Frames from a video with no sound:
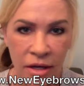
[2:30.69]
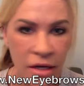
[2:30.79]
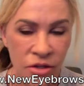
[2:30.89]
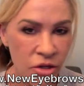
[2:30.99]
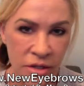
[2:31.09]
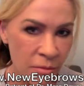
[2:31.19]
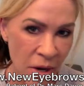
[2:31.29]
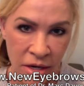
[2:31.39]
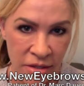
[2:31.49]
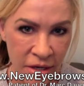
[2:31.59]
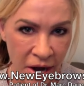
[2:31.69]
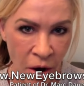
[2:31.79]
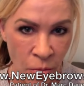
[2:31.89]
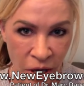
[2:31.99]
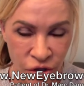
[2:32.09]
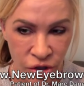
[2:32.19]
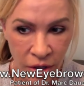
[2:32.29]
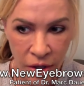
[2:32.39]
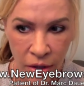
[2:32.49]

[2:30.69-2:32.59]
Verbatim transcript: is just amazed at how much